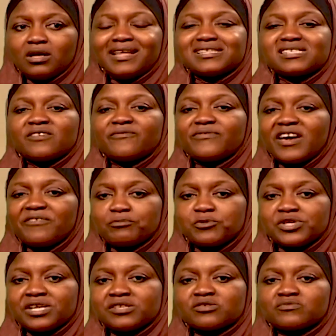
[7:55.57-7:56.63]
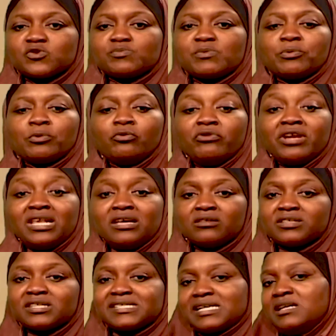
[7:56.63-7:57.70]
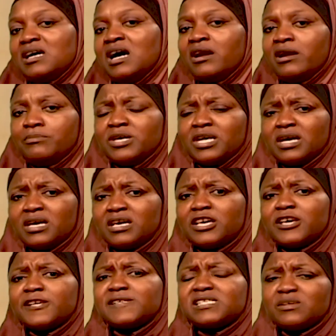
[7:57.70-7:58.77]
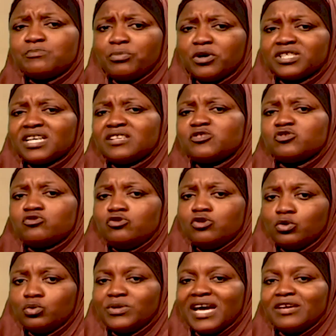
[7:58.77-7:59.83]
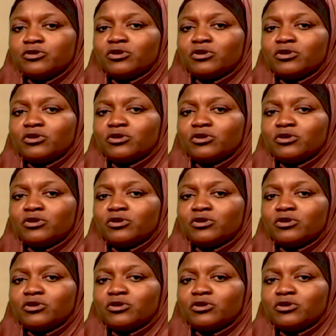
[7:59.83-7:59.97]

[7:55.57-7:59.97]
Less than 5% of those people really understand Arabic. So it's important to know that